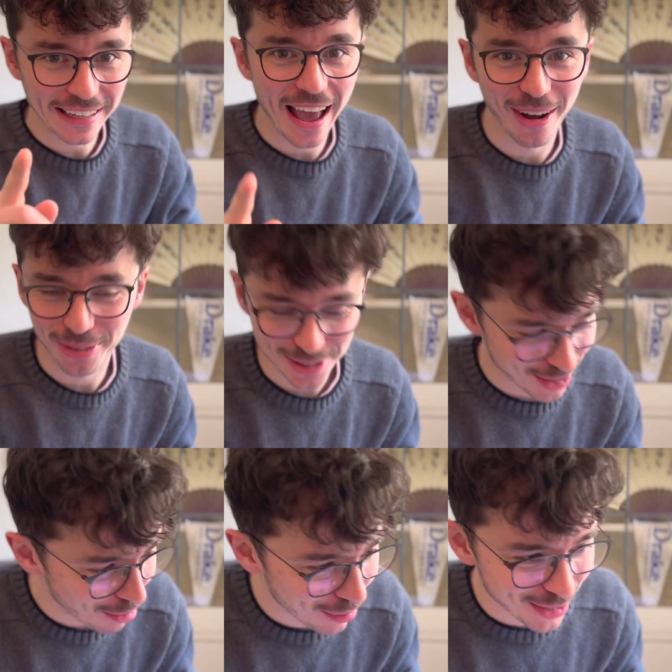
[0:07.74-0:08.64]
now. There's
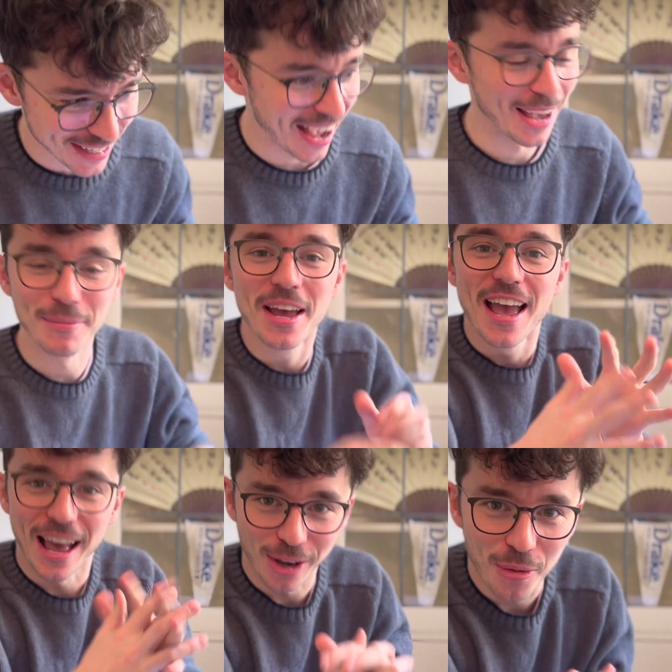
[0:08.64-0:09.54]
no more time.
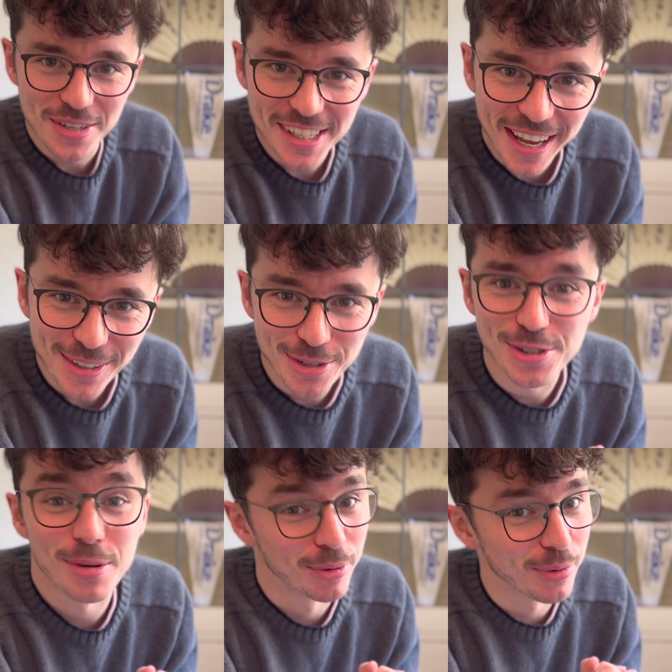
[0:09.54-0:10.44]
Hello once again,
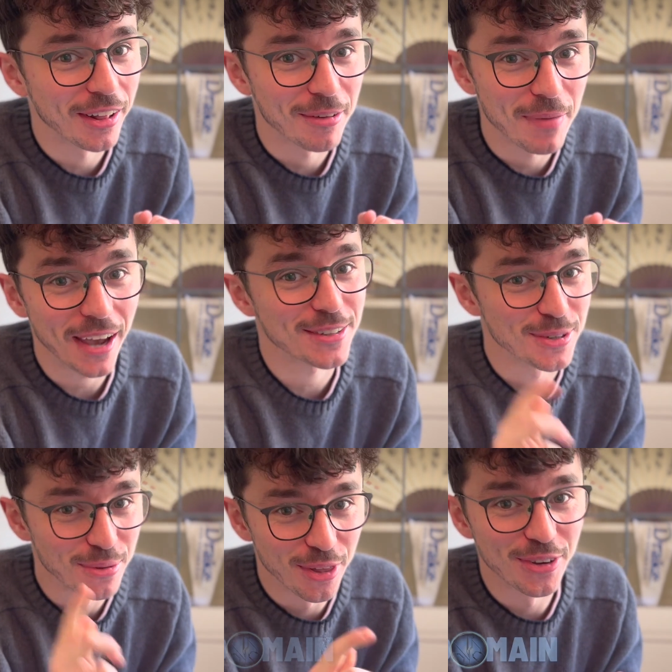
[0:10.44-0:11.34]
YouTube, and welcome back to The